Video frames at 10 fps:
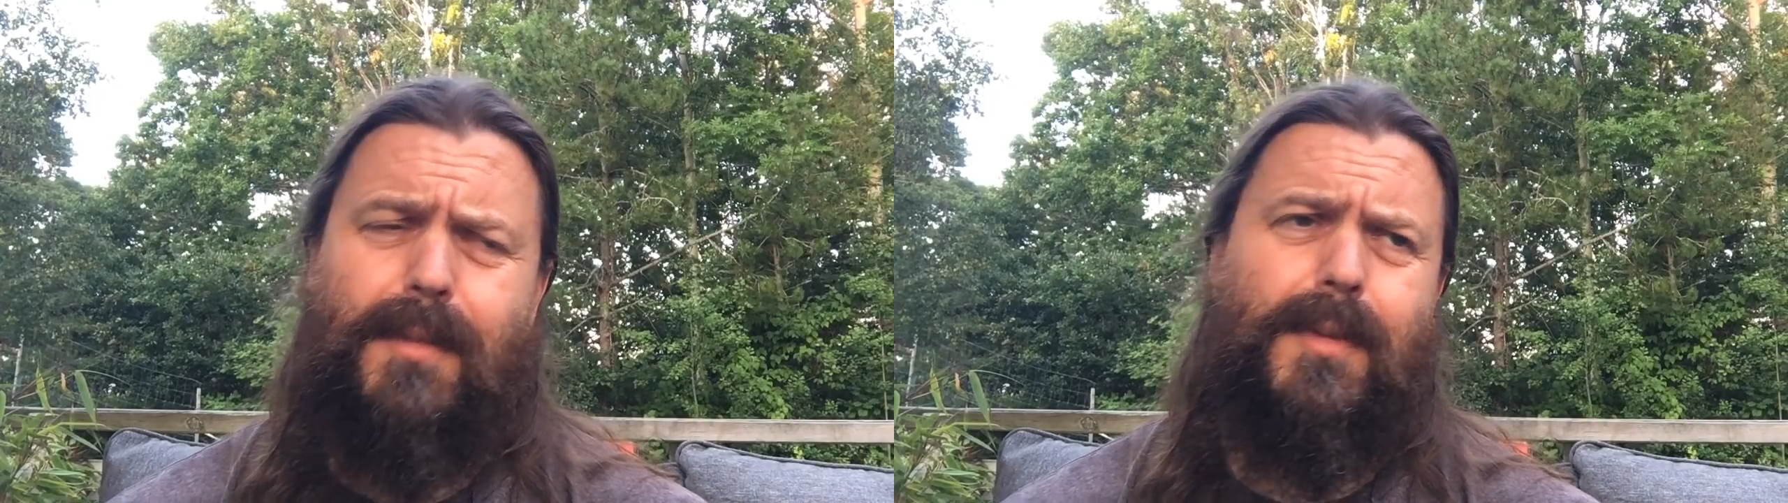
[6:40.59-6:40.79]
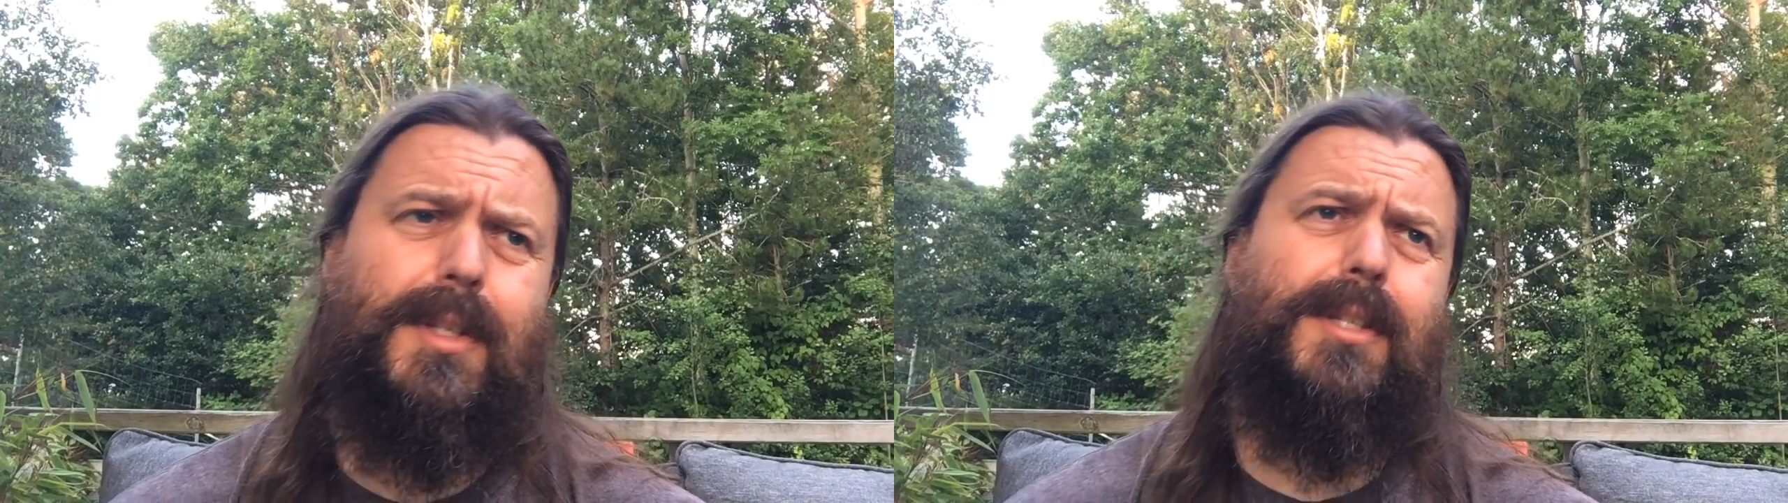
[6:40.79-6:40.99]

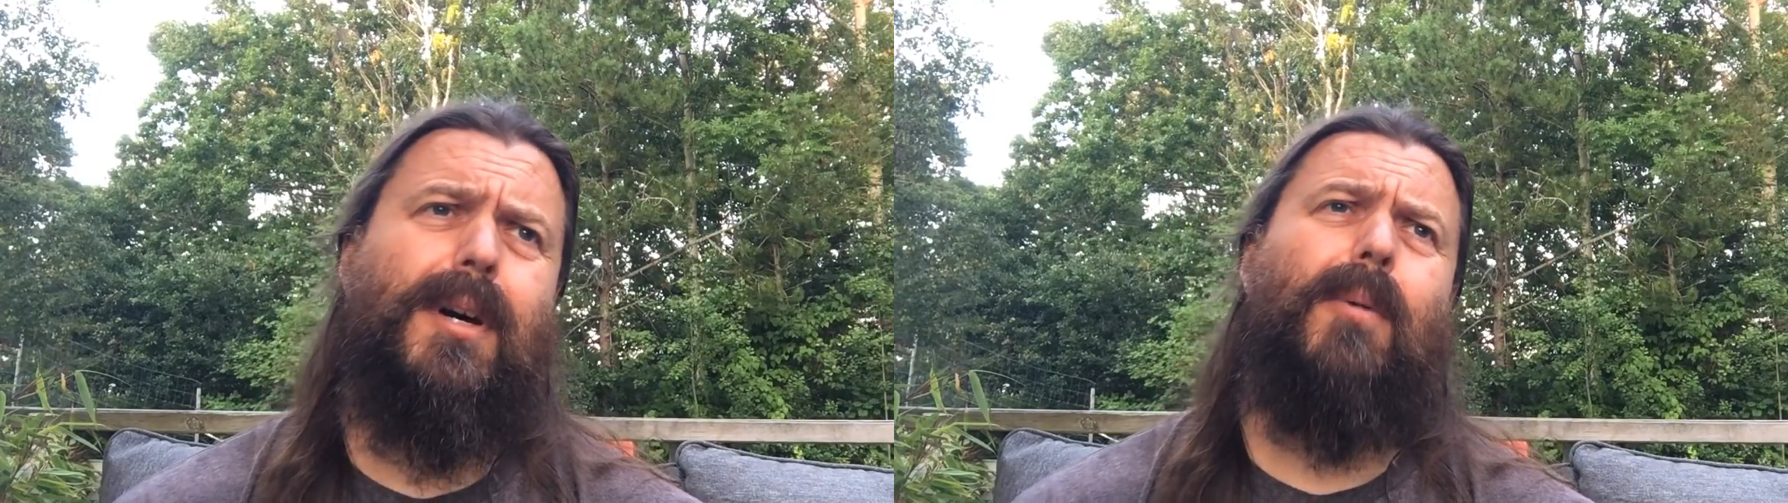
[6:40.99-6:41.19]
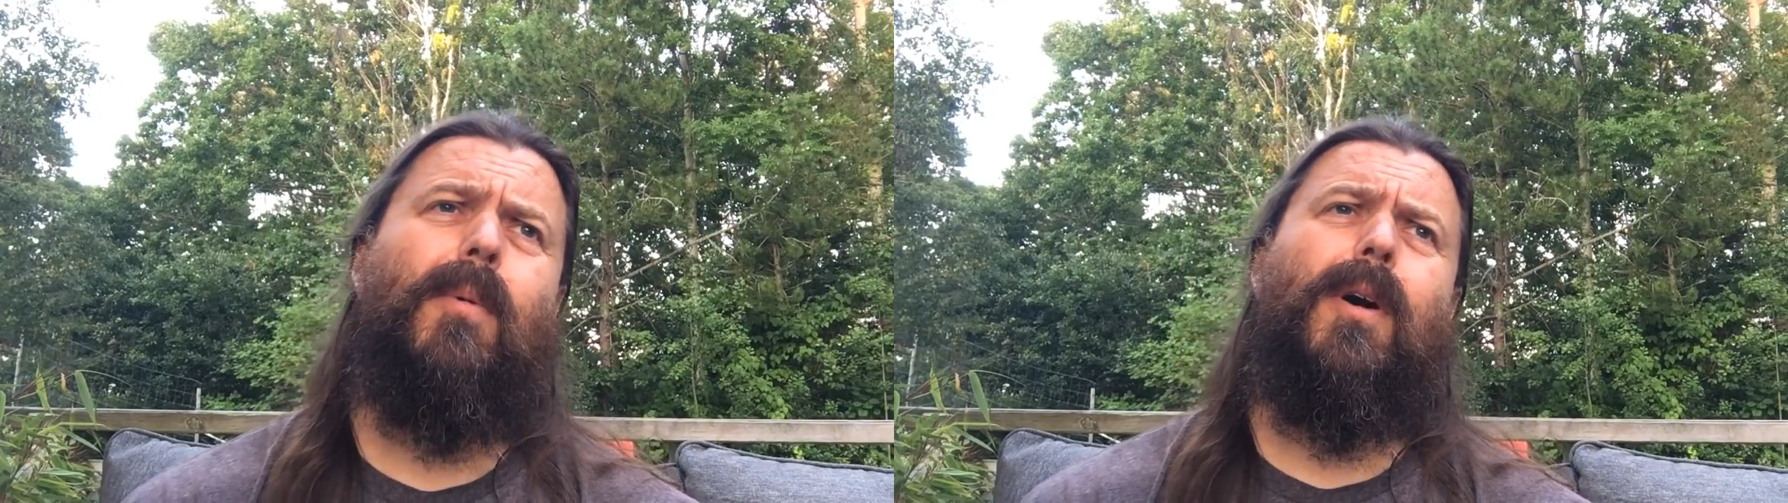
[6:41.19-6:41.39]
if it's
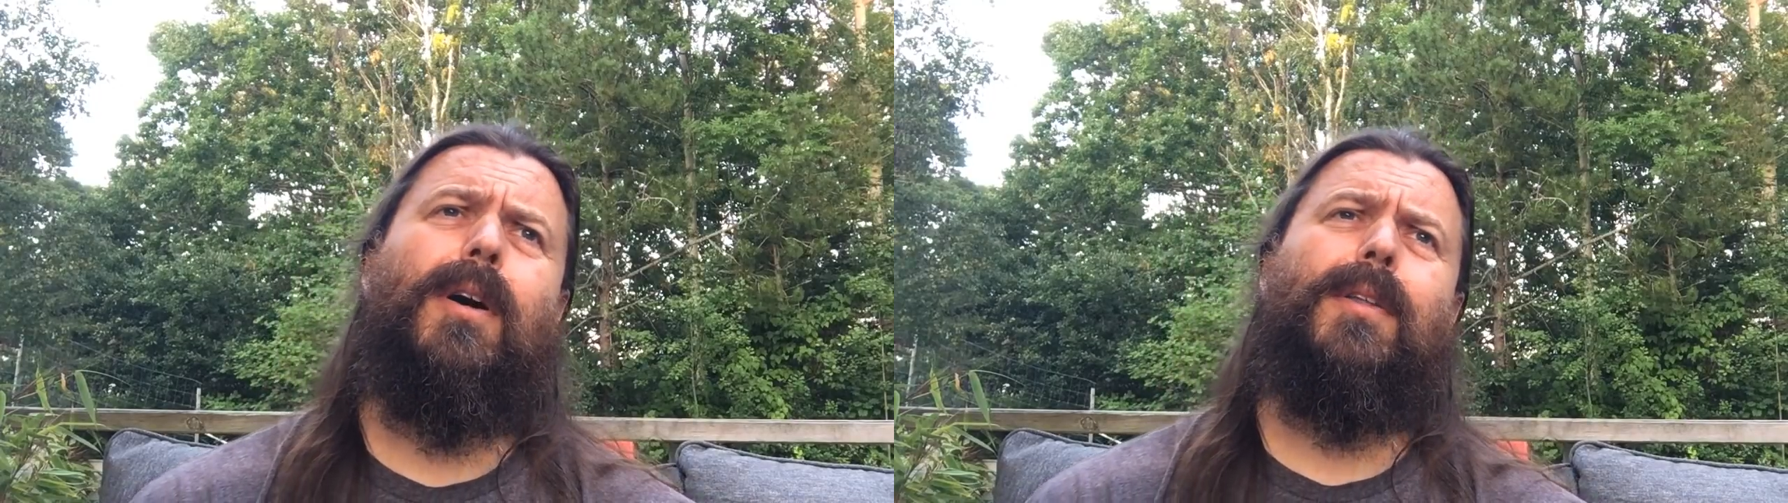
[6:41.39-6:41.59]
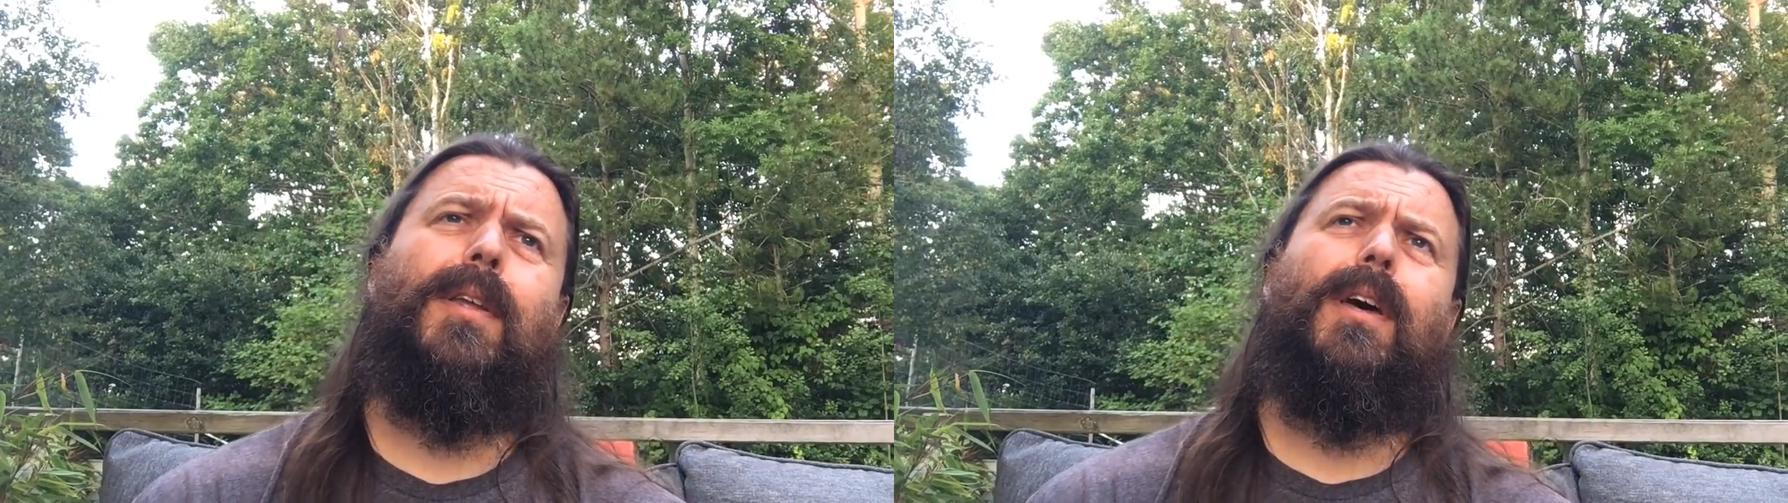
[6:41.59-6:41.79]

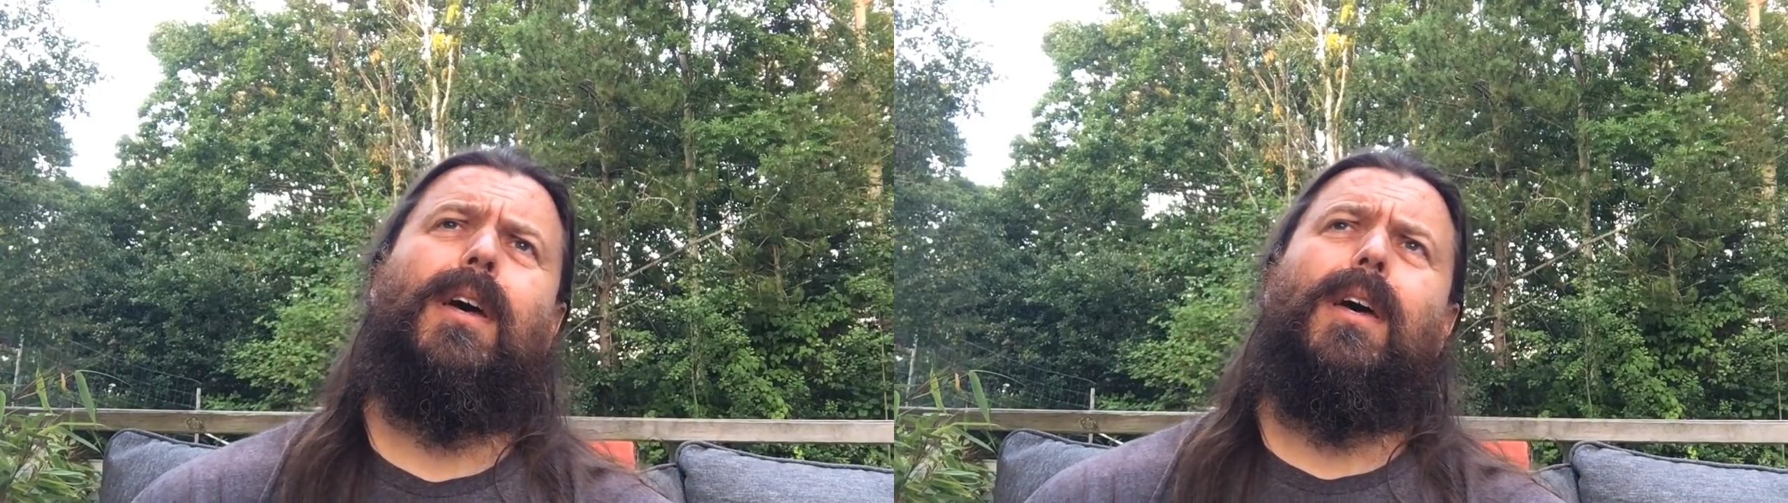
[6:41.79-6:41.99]
someone